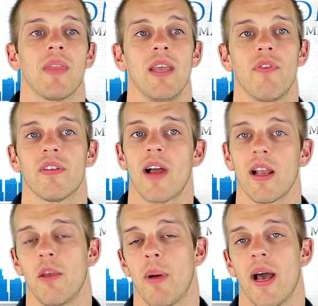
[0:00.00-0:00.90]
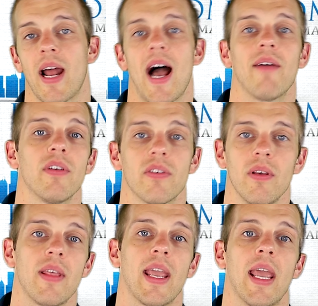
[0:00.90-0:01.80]
If it's occupied,
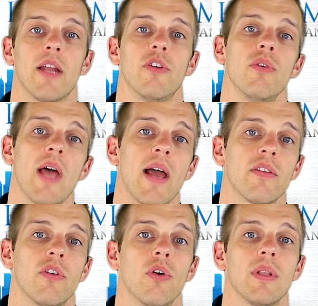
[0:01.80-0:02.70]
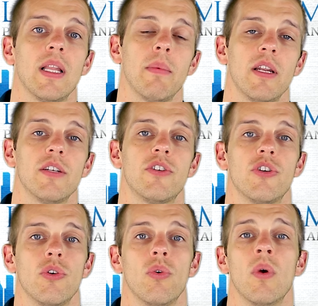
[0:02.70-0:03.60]
obviously they can't do that, so you're limited
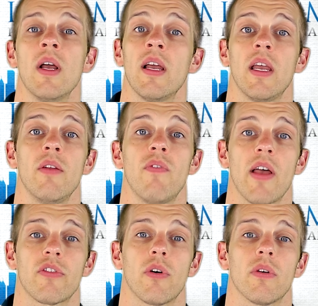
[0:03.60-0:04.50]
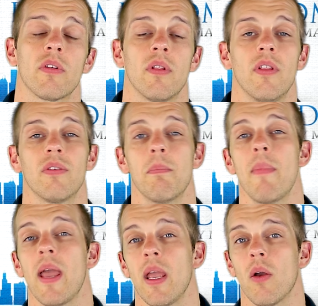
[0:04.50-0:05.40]
to investors. This
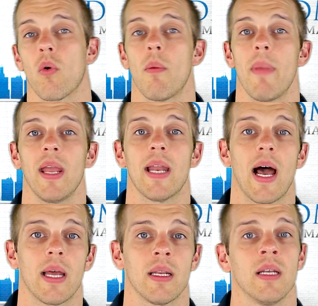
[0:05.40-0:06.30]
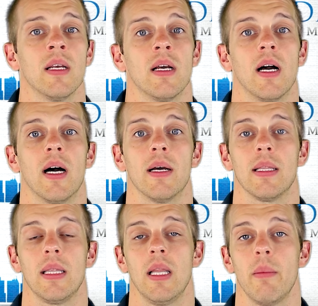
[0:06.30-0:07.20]
may or may not
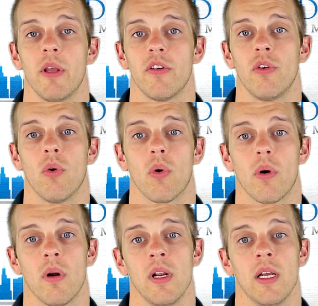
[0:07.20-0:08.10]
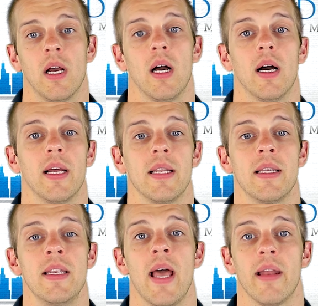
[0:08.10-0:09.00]
limit your
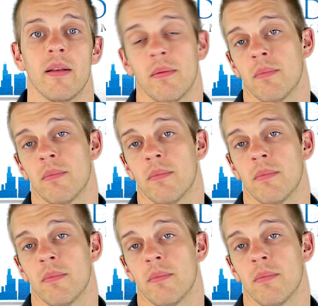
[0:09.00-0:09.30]
net